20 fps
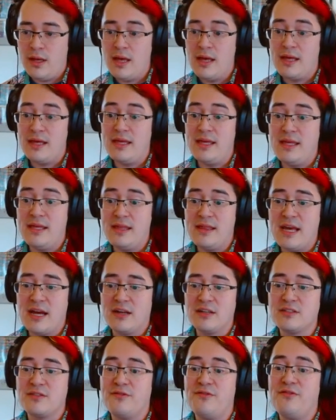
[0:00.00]

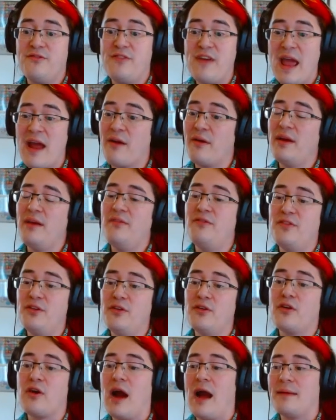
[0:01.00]
There's very few
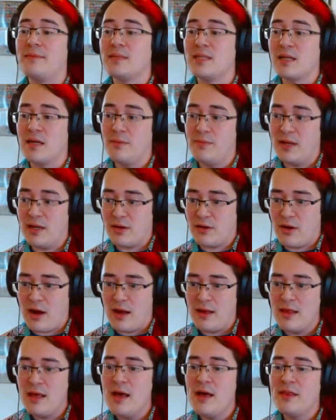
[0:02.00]
crimes that commit crime.
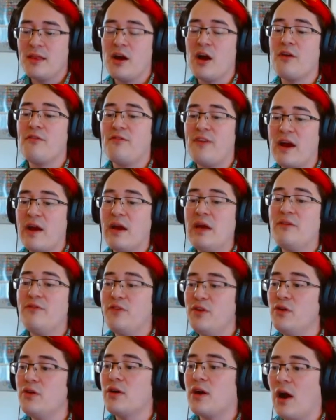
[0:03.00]
There are very
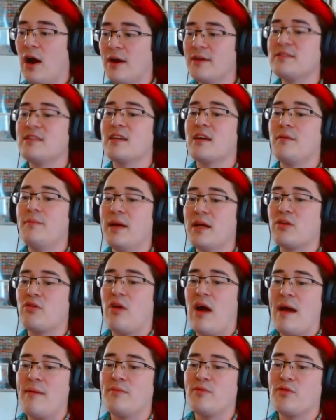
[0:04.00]
few cards that commit
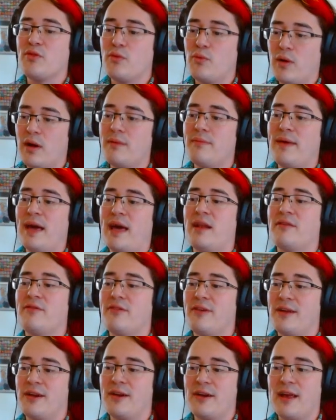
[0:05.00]
crimes for 1 mana,
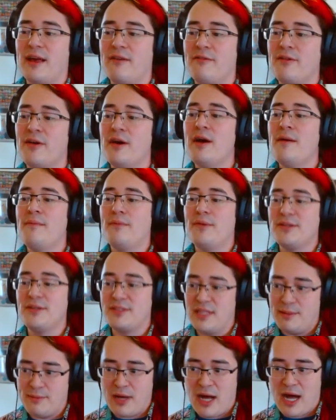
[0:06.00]
Flutter Dev. Most of
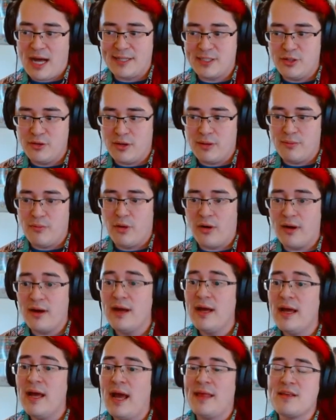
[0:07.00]
them cost 2 or more,
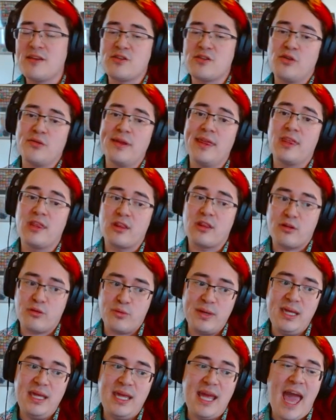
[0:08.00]
and there's only
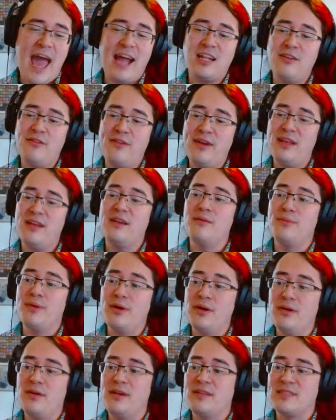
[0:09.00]
3 activated
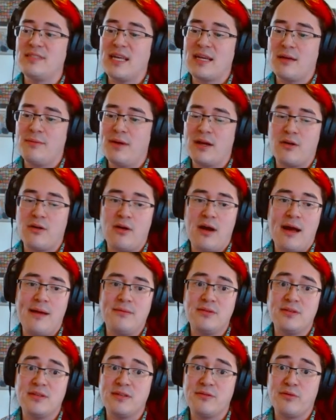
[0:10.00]
abilities that commit
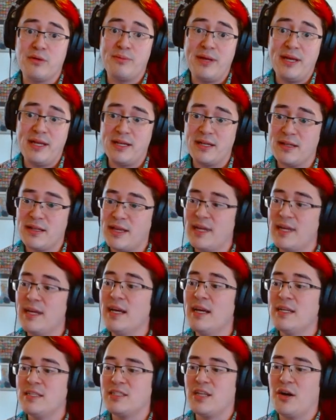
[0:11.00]
crimes repeatedly.
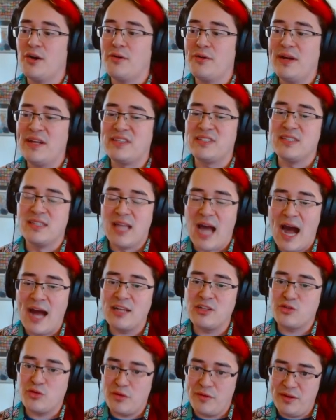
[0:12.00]
So it's
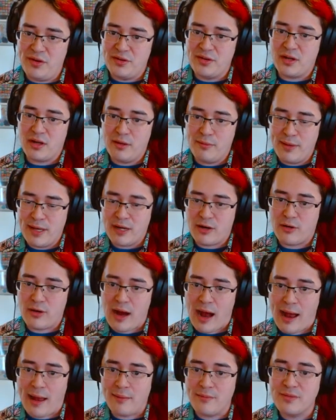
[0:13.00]
not trivial to commit
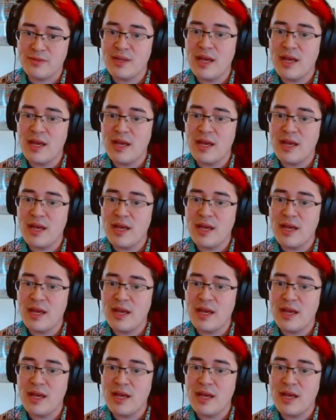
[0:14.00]
crimes,